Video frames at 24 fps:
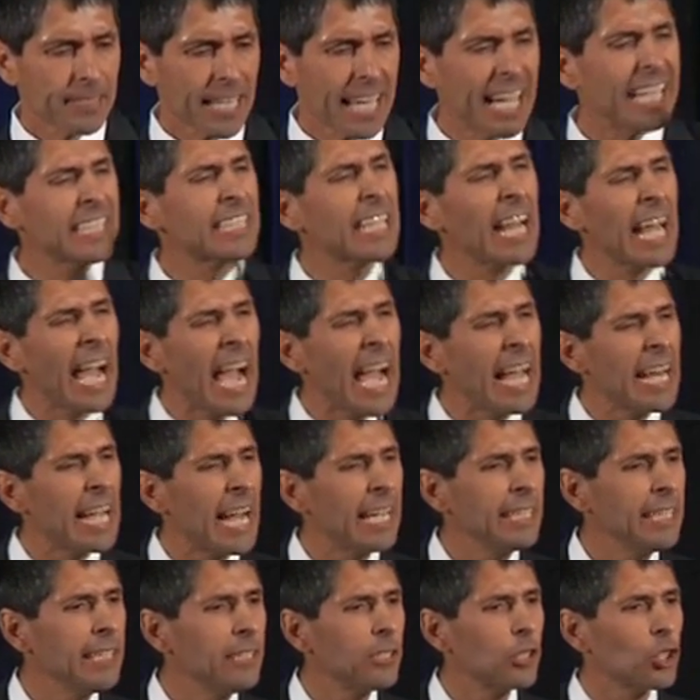I tell you,
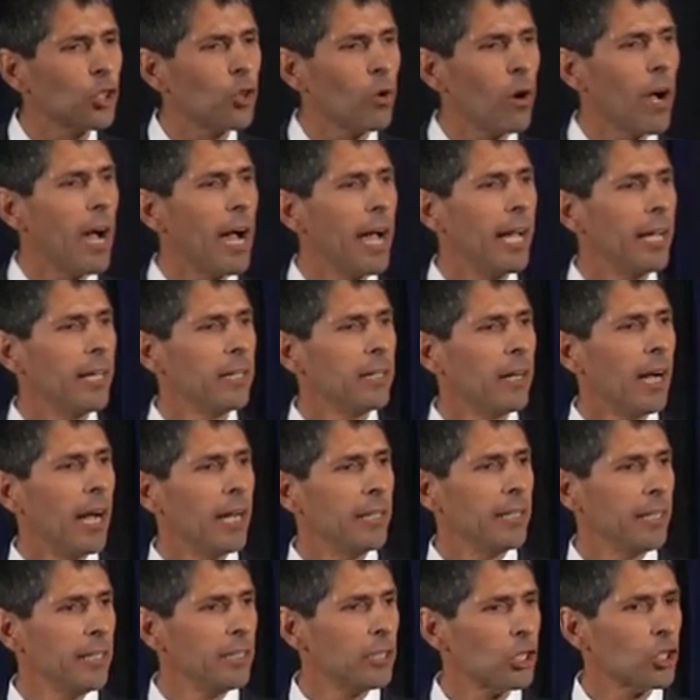I need to try. I need